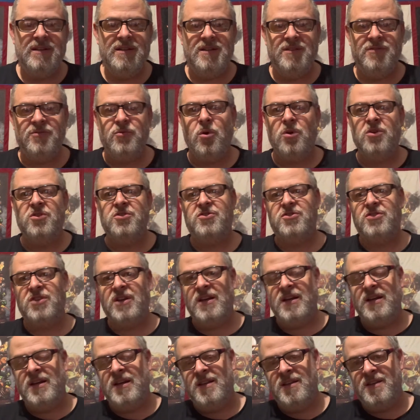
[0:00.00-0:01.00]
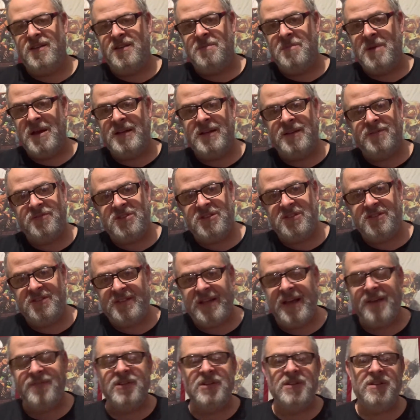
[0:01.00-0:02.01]
Of course, The Magnificent
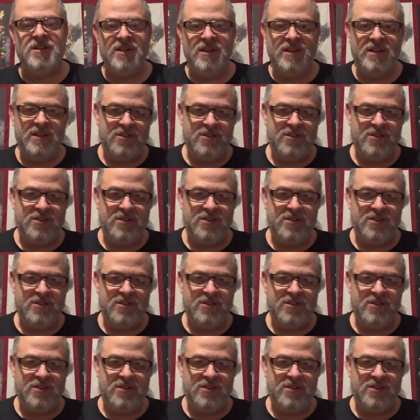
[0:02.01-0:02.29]
Seven